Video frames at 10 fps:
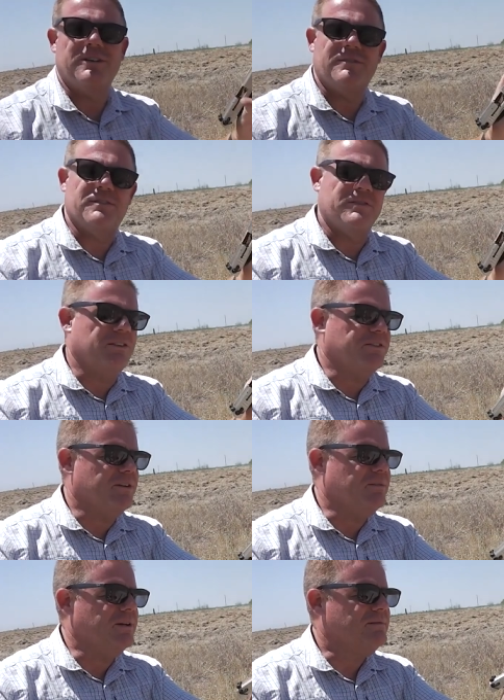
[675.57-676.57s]
You'll have to filter
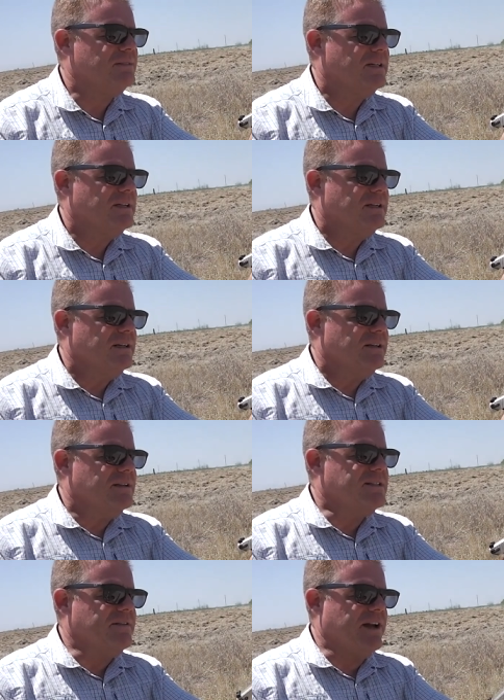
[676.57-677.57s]
it, but yeah.
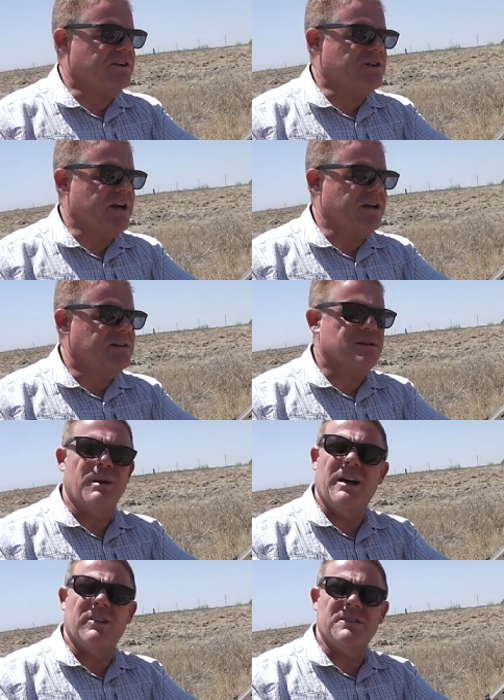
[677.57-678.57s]
Let's give that a try,
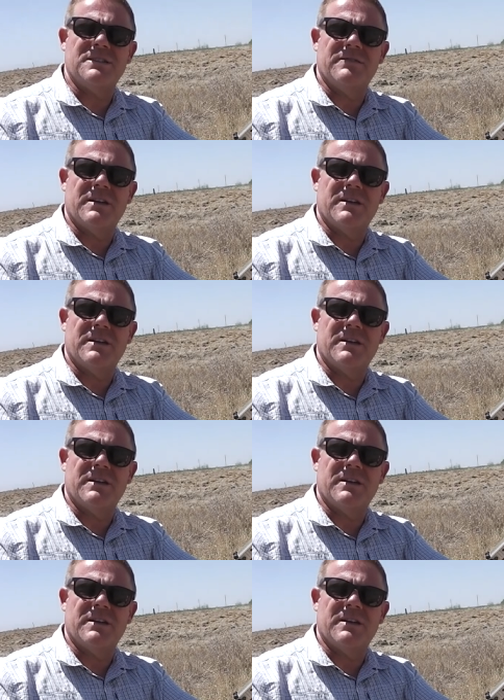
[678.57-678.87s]
semi-auto, and see if